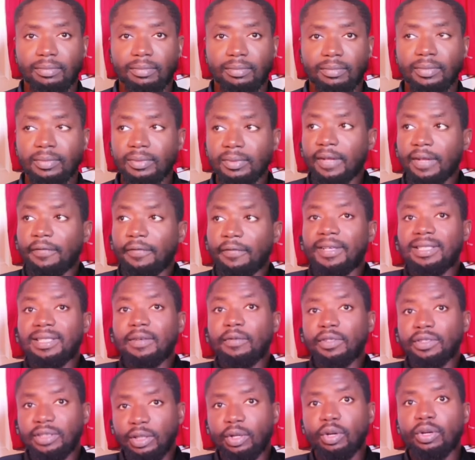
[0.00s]
The first of all, the
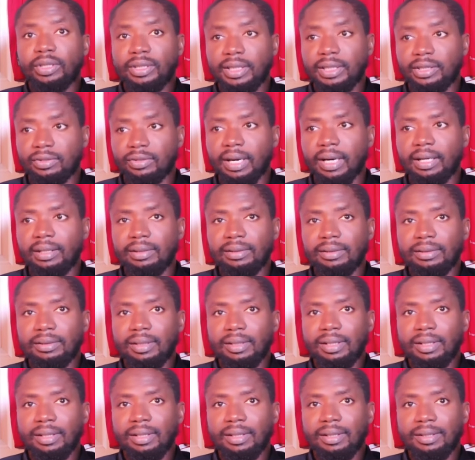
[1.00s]
contest, right?
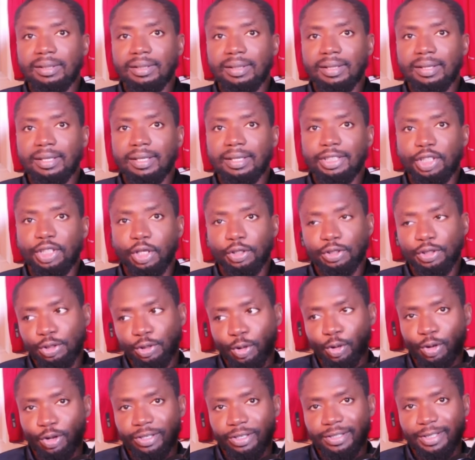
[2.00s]
Chelsea
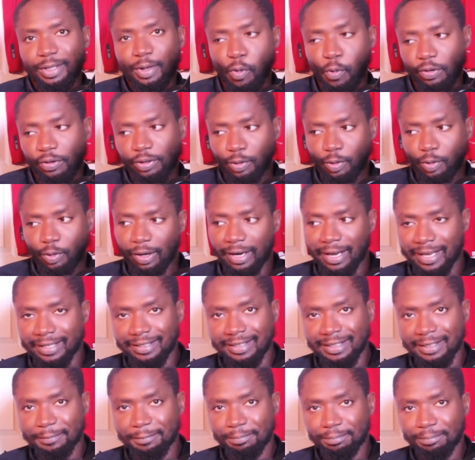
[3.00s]
scores, Wolves equalize
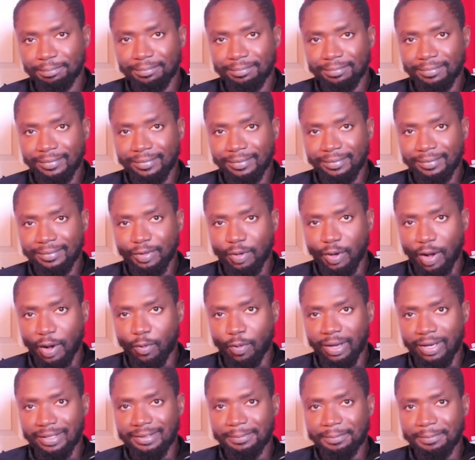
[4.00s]
1
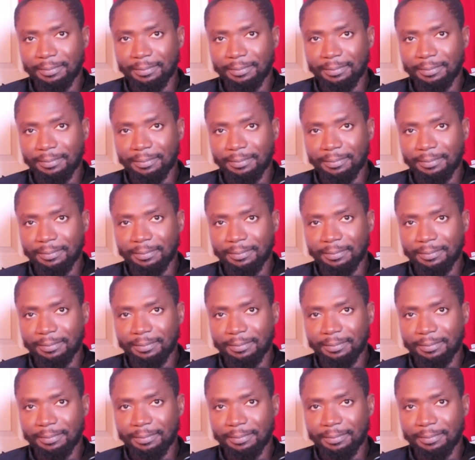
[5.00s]
1.